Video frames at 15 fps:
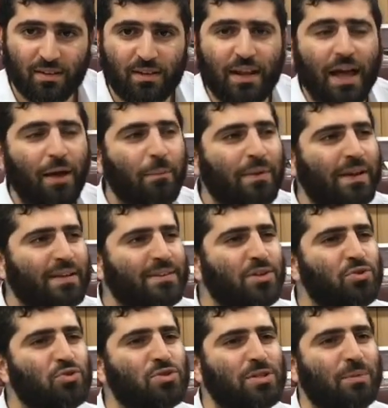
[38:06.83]
Now I'm going to
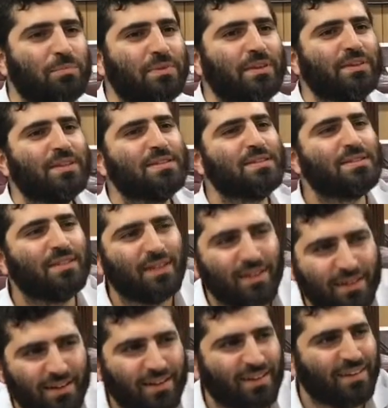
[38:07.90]
teach you something. This is
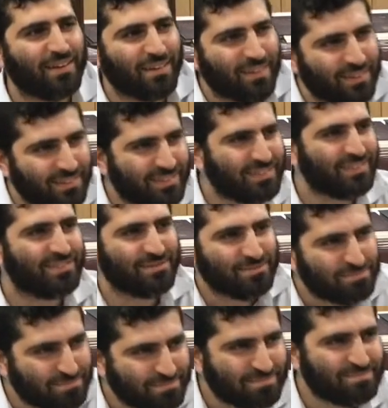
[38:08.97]
the
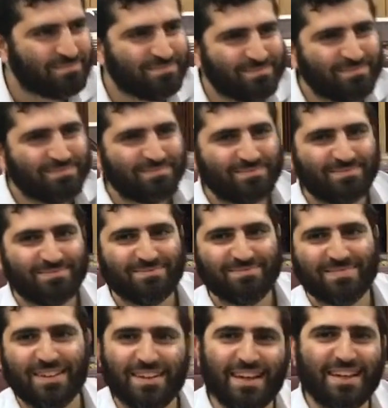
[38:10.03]
next step.
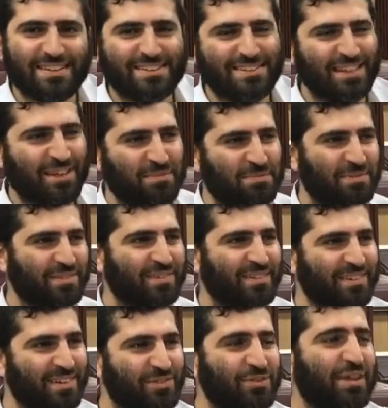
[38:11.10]
the next step.
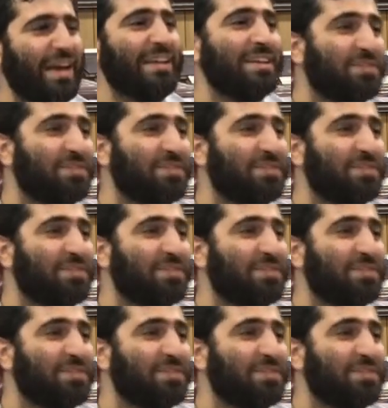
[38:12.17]
If you can't